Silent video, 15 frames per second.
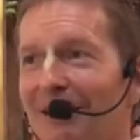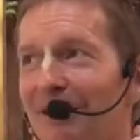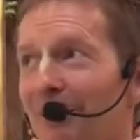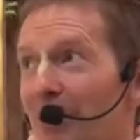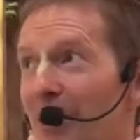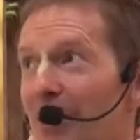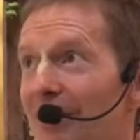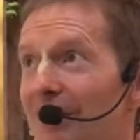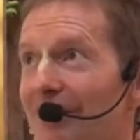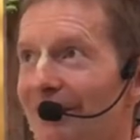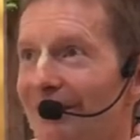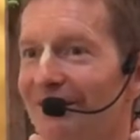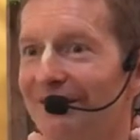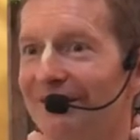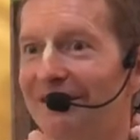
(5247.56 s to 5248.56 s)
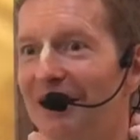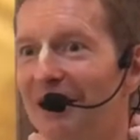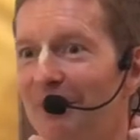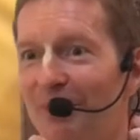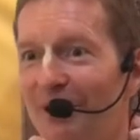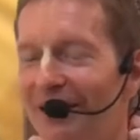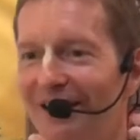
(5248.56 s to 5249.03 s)
but
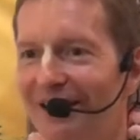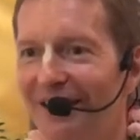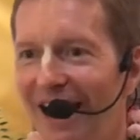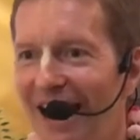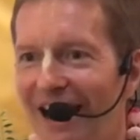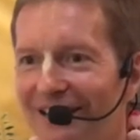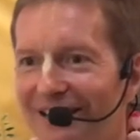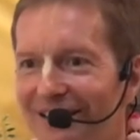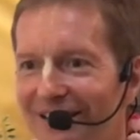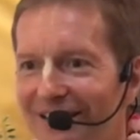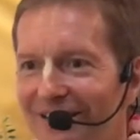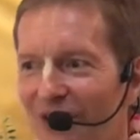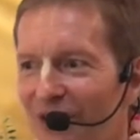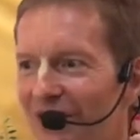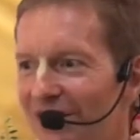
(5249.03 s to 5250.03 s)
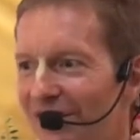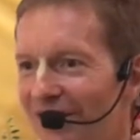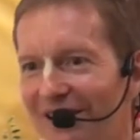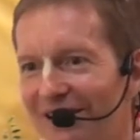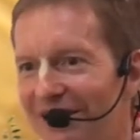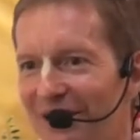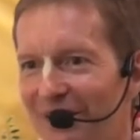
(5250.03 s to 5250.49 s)
deeply I had not
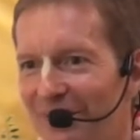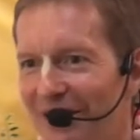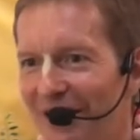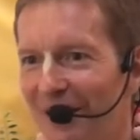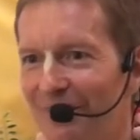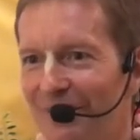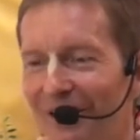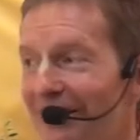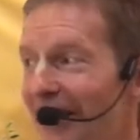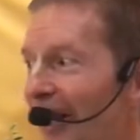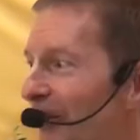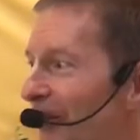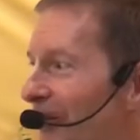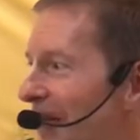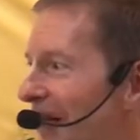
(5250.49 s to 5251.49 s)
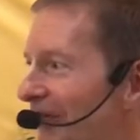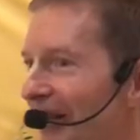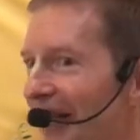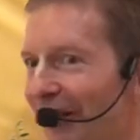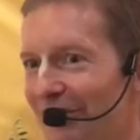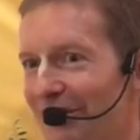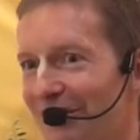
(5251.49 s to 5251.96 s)
discussed it with him, and now Gurudev
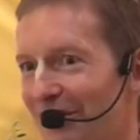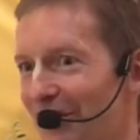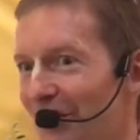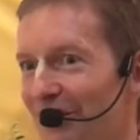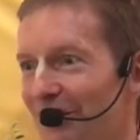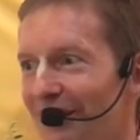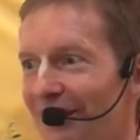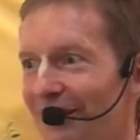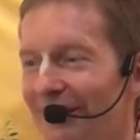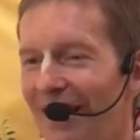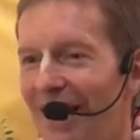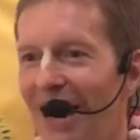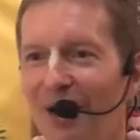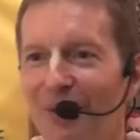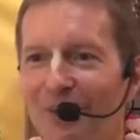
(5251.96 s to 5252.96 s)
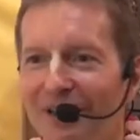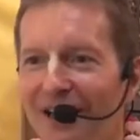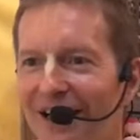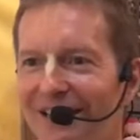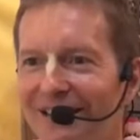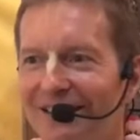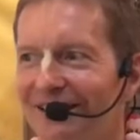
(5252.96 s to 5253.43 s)
left. So how will
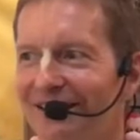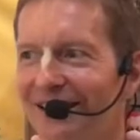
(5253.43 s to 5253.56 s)
I?